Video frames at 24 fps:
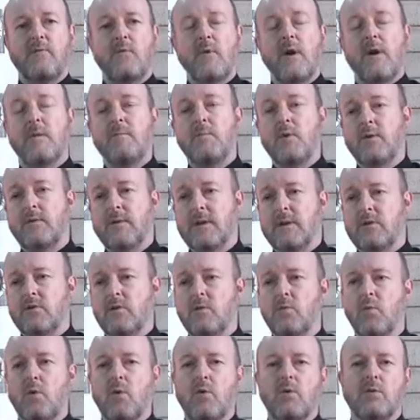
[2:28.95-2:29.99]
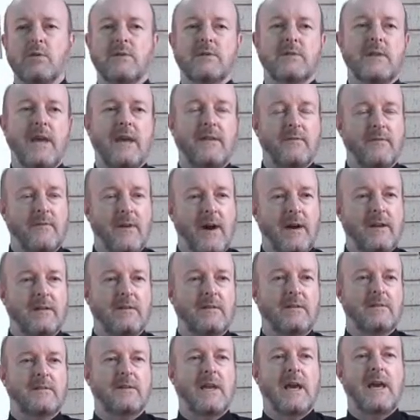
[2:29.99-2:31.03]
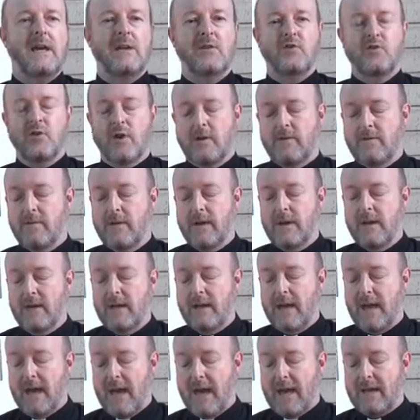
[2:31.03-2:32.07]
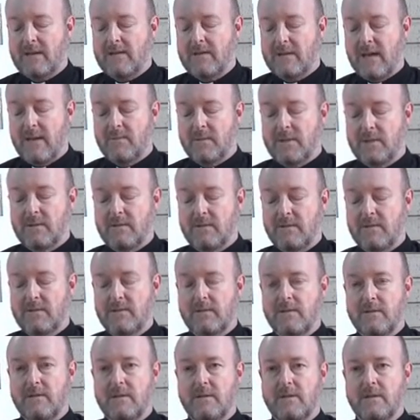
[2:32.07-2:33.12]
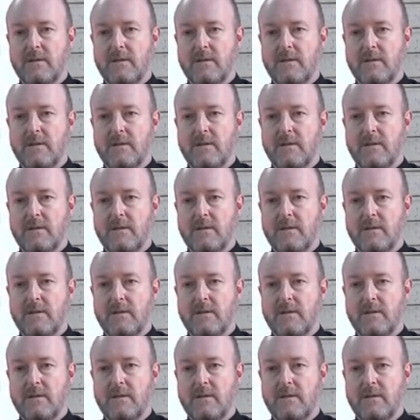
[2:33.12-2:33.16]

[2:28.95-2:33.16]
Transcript: we are moving towards that final stage of acceptance.